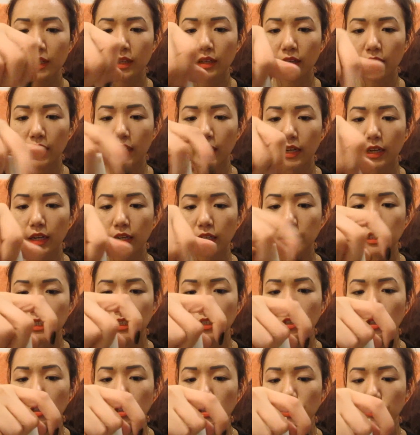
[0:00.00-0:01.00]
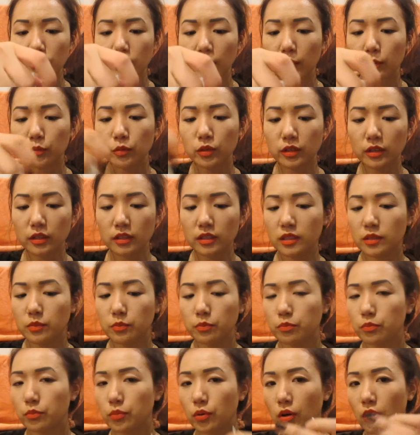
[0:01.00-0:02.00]
And it also came with this
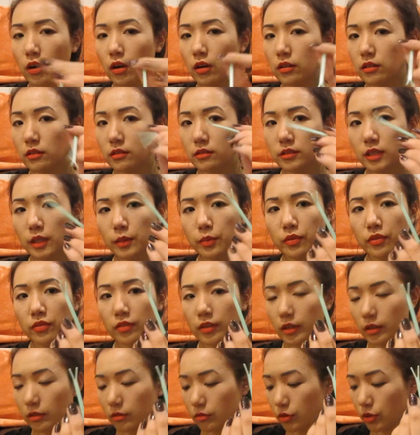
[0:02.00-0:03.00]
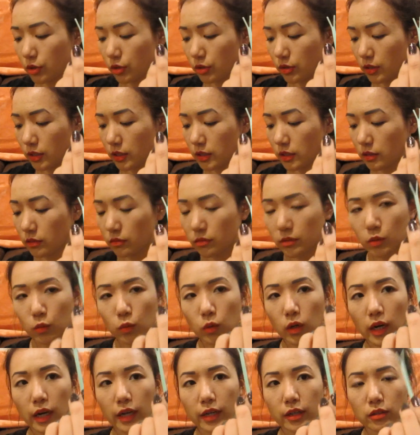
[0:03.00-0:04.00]
prong type of thing. Well, it's a
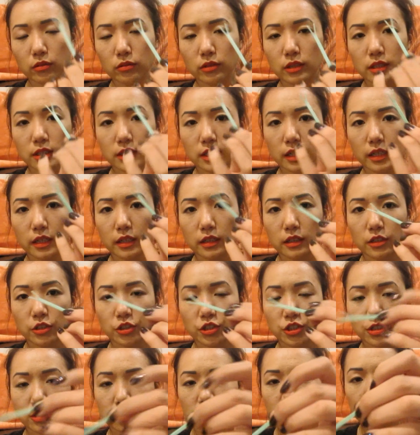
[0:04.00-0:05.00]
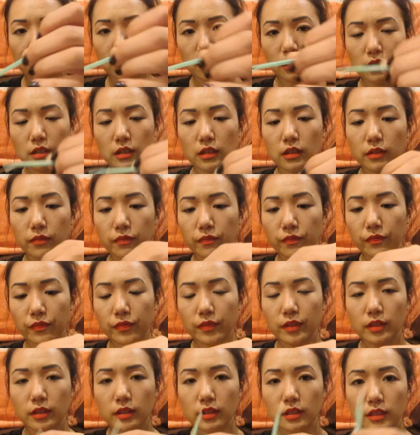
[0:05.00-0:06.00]
Y on one side and then just
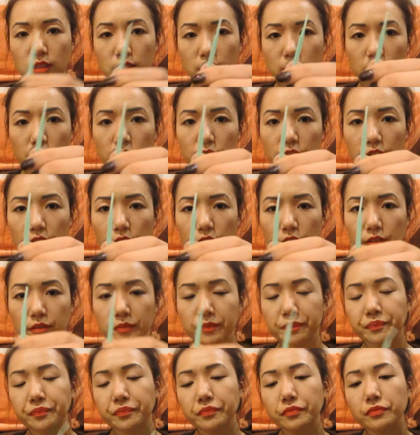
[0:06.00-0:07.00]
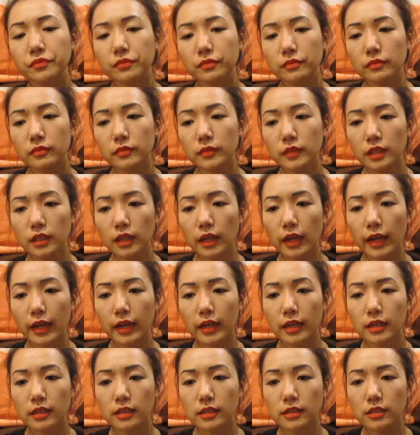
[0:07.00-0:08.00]
a stick on the other.
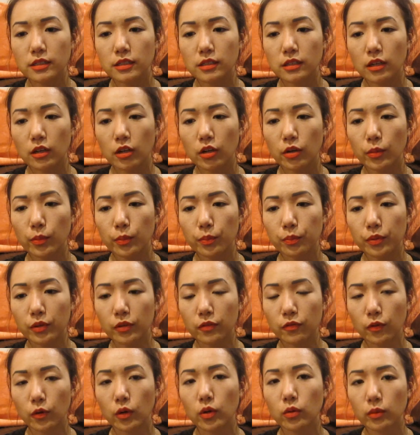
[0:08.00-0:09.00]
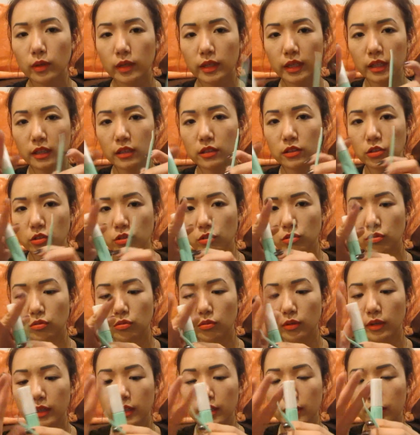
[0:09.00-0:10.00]
And before we get
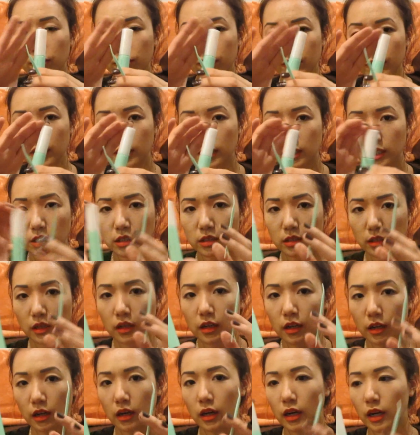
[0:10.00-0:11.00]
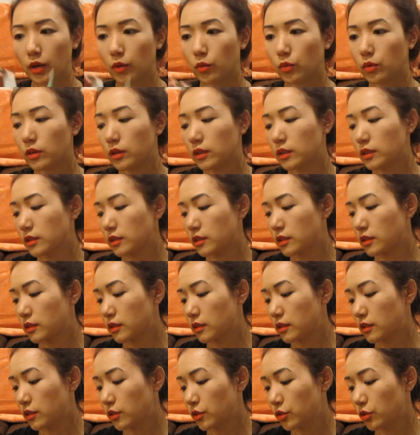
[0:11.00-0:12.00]
into any of this, I want
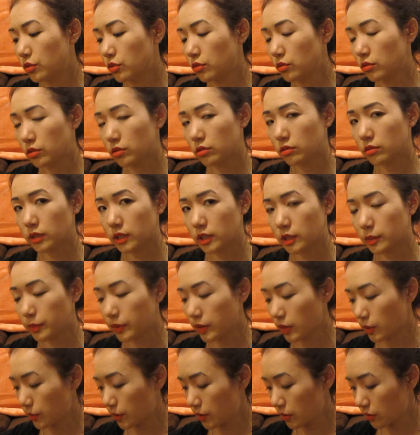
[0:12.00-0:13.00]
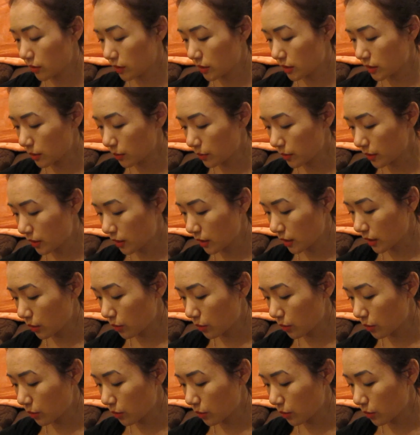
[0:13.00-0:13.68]
you to experiment with something.